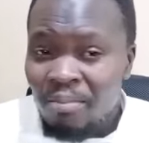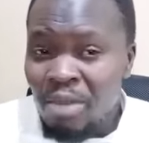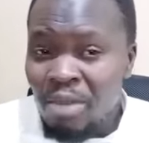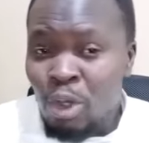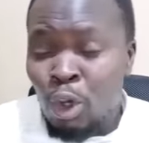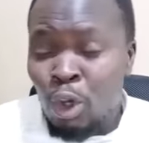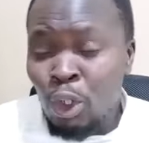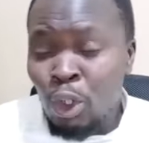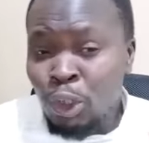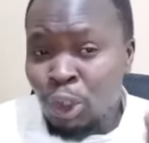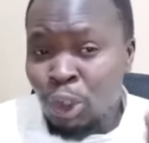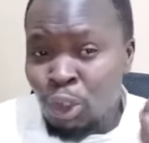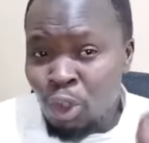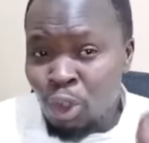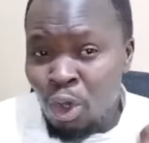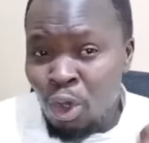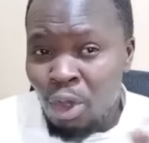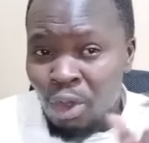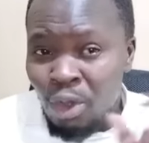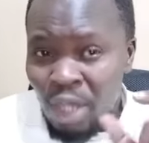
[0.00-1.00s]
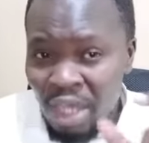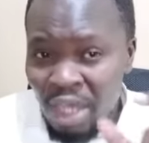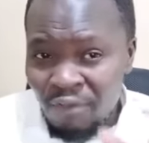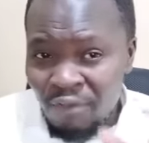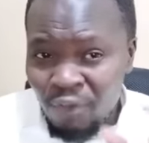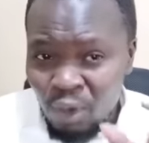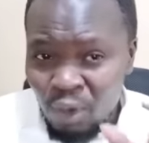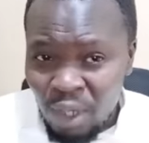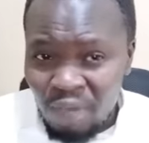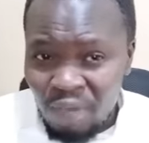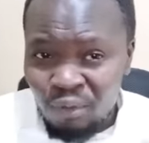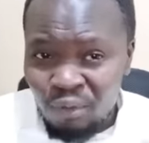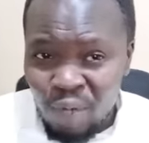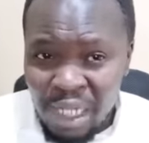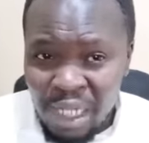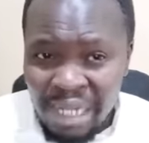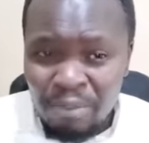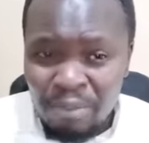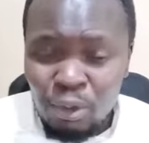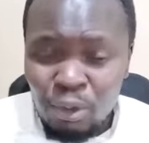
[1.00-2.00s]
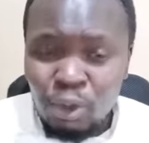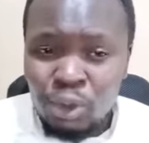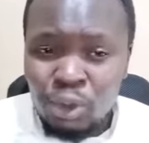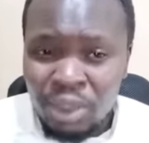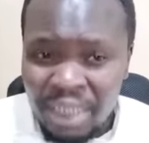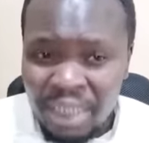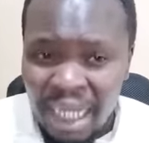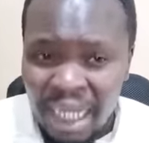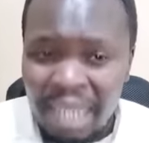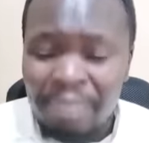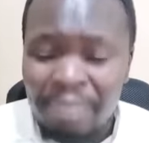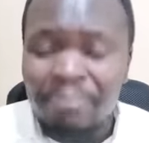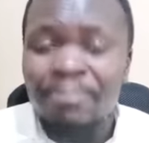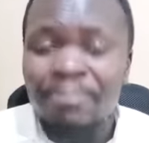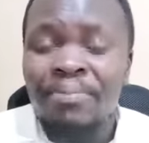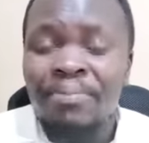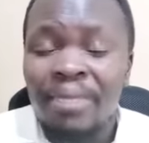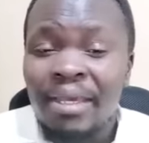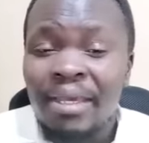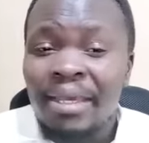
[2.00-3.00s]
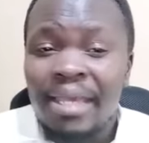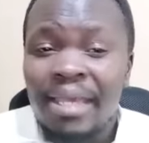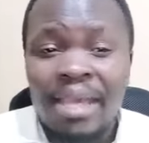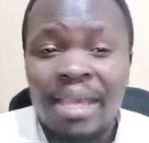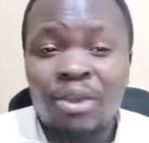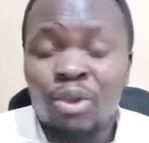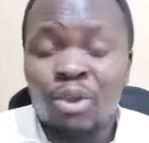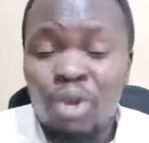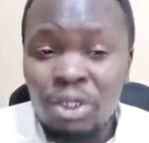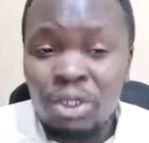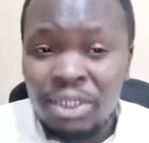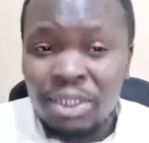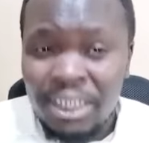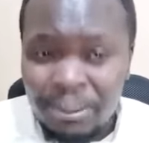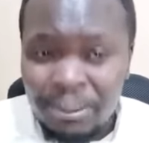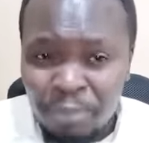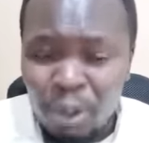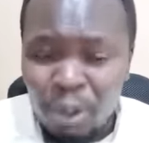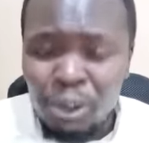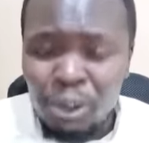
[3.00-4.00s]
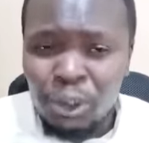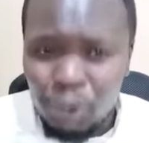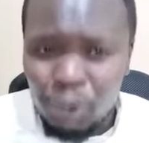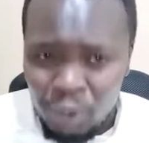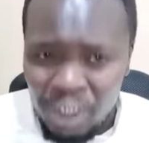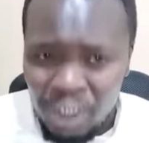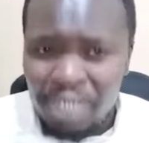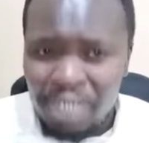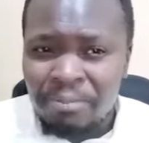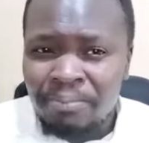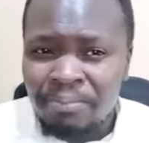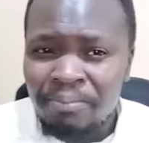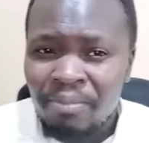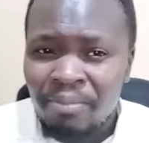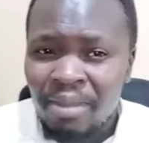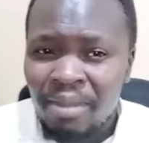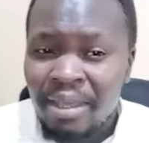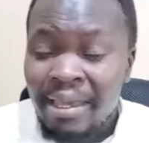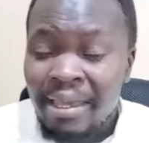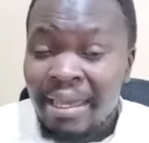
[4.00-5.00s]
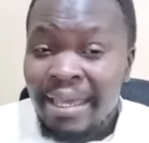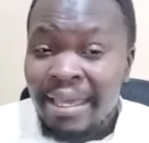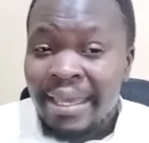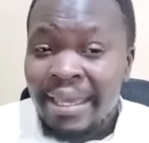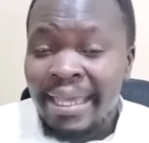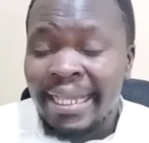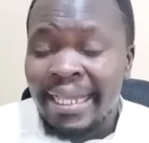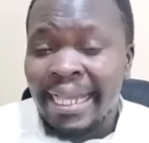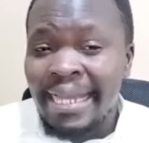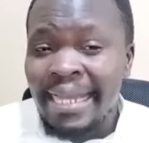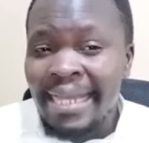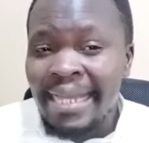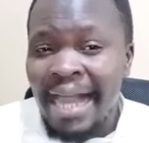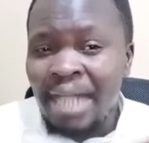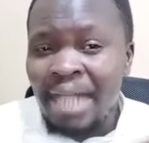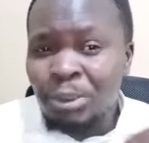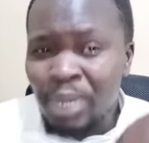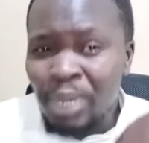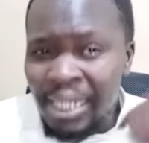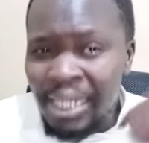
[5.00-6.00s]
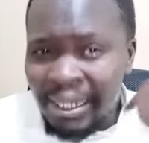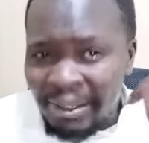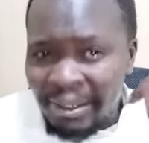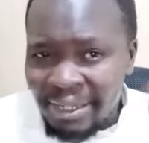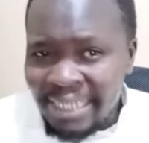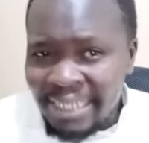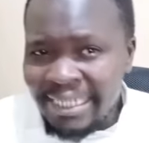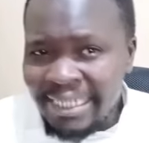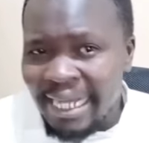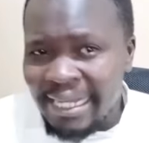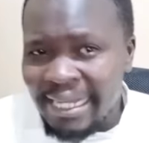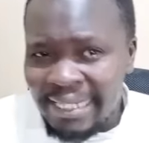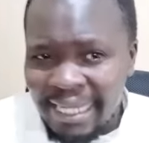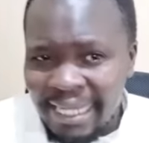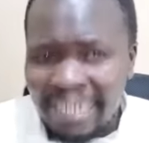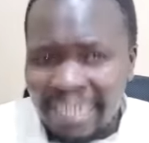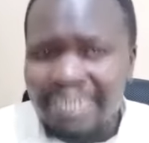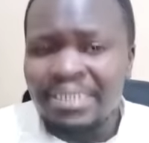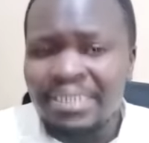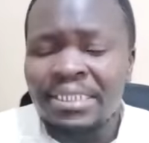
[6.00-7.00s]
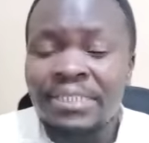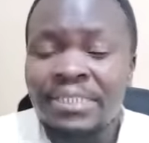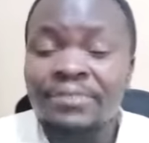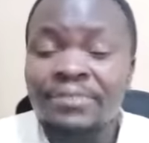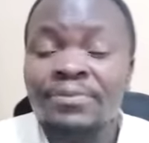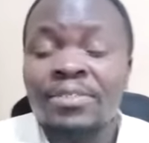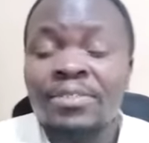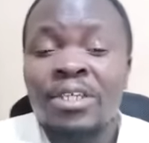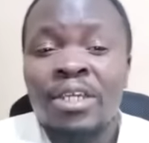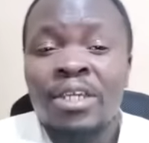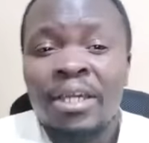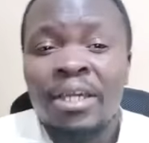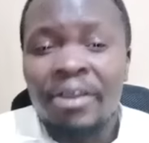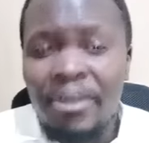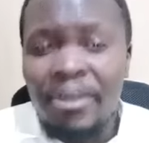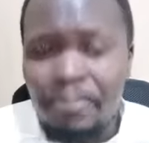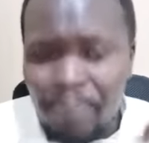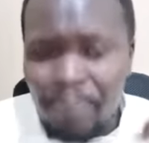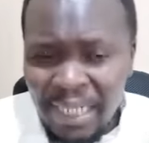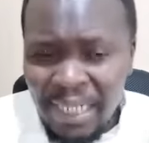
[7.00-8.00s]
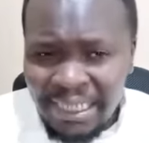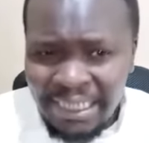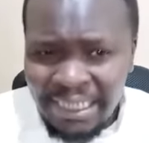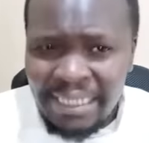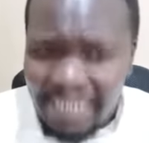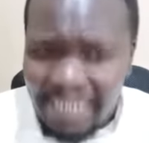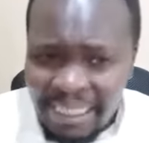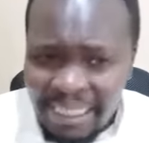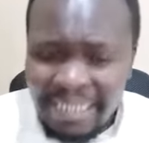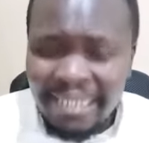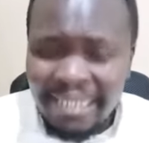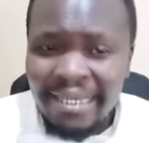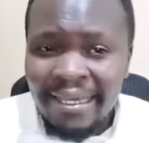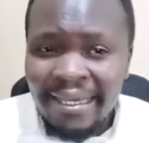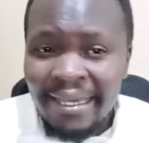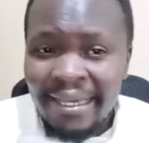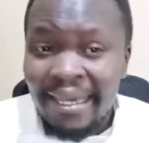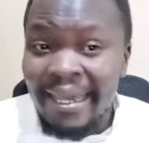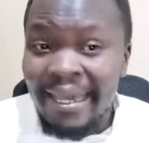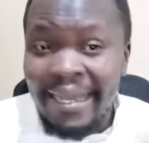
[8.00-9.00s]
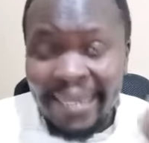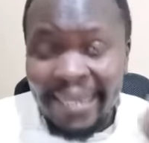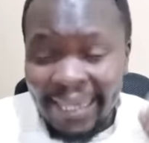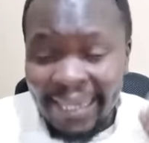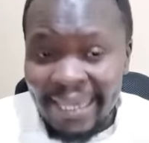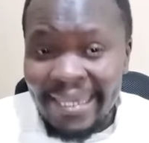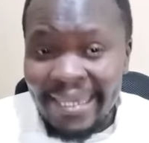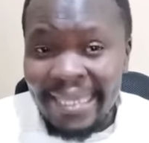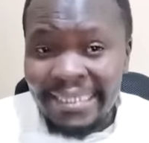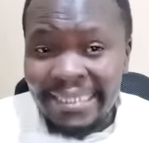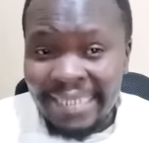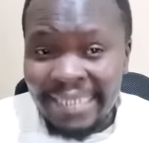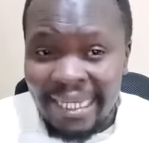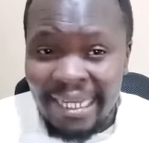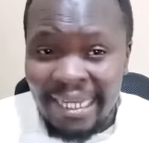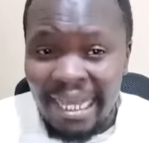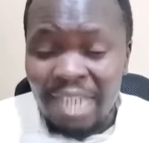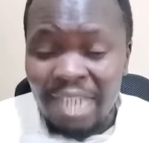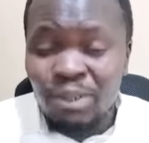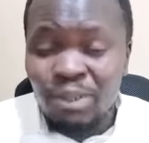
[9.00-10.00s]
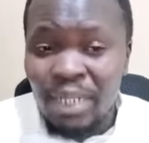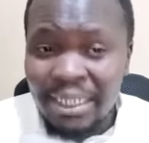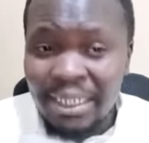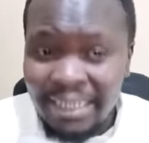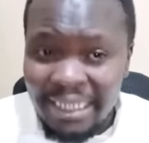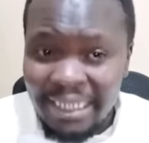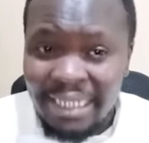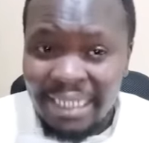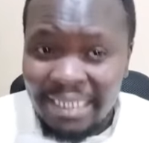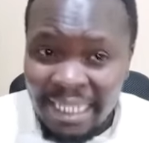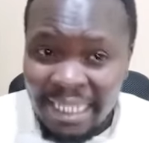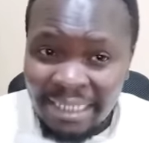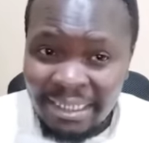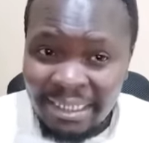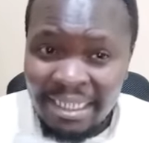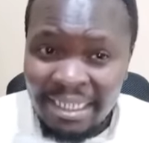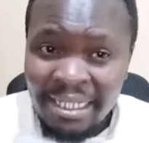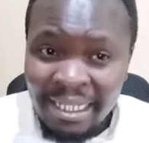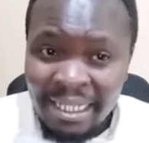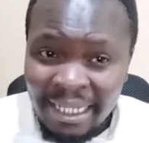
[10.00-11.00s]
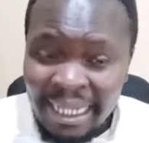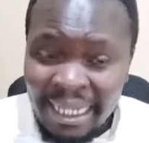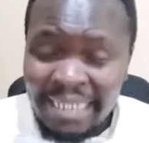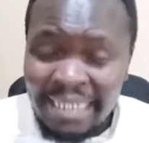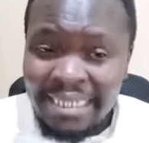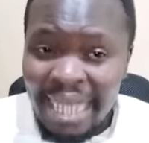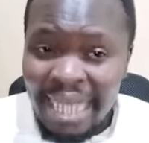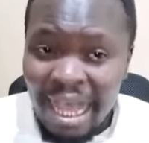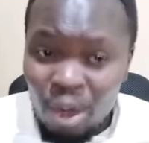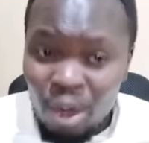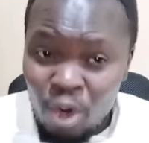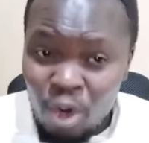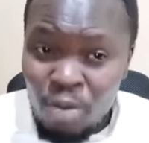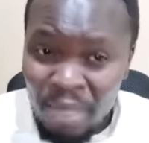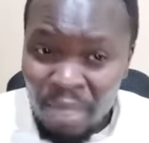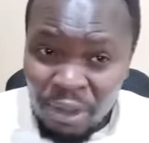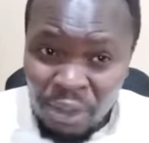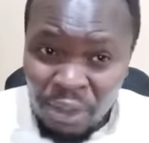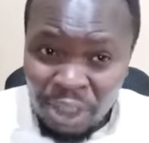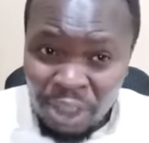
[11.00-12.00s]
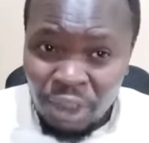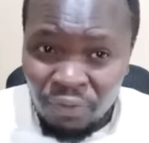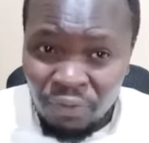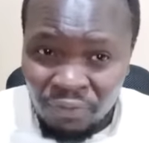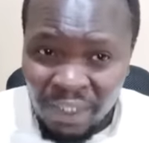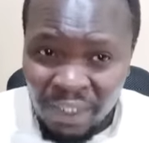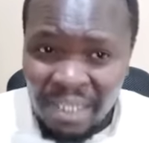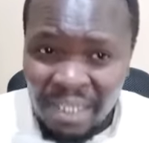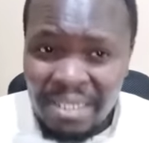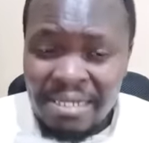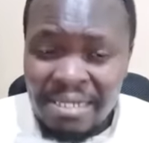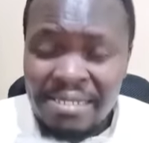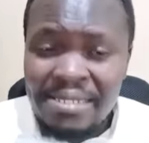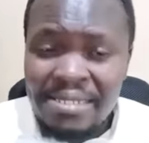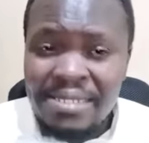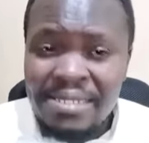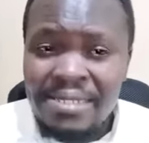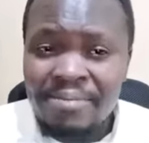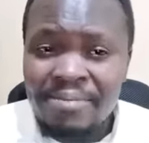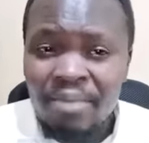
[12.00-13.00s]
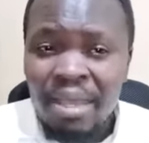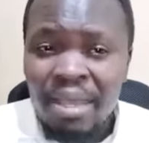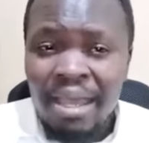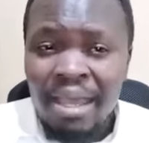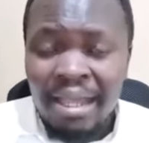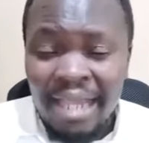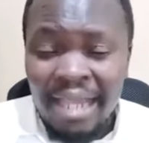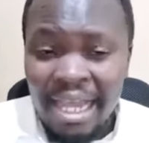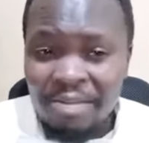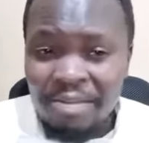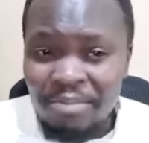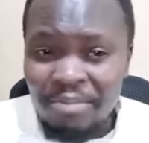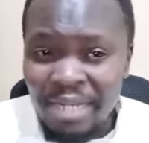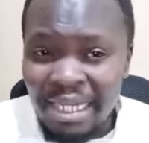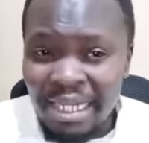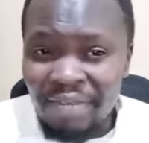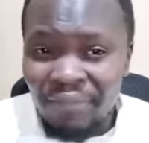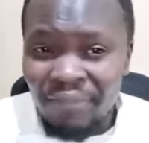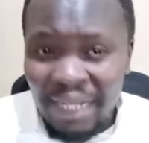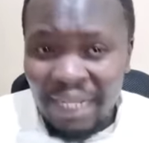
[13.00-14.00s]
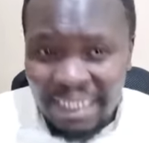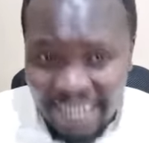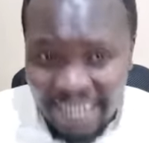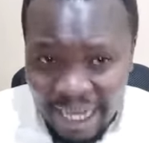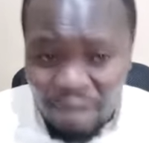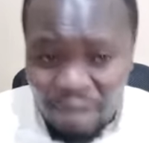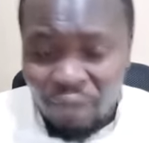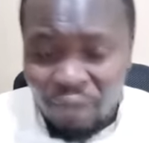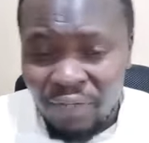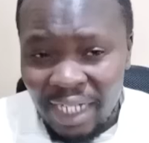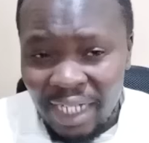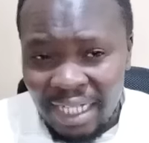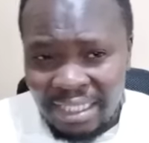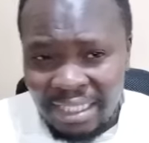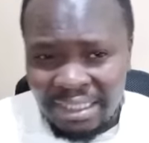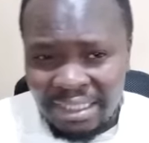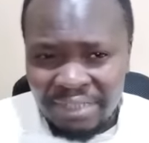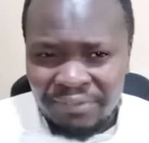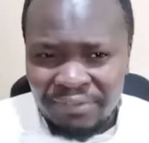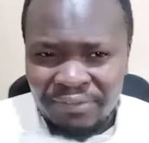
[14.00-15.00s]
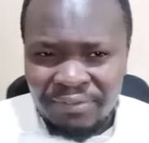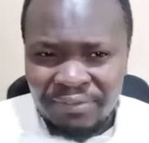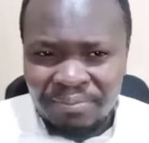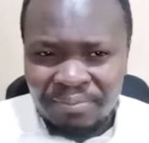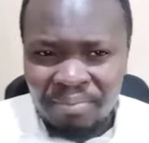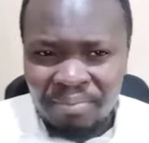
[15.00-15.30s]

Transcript: Because, you know, if you give William Ruto time and you don't respond to him, he can actually create a narrative repeatedly, and Kenyans can actually start a good majority of Kenyans can believe that kind of a narrative.